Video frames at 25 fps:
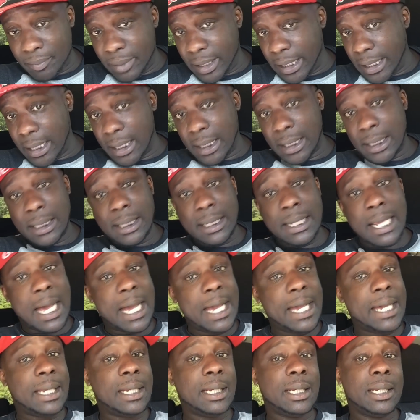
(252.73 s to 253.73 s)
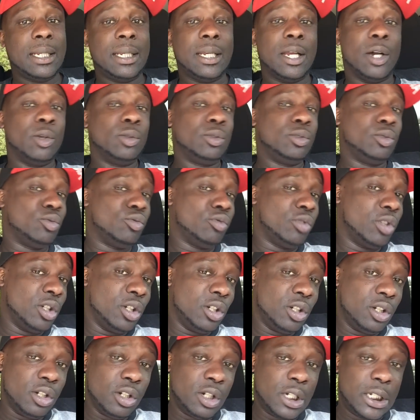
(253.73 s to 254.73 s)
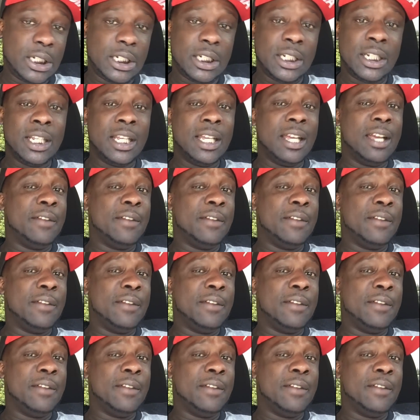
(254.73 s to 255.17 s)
being indicted and on the run and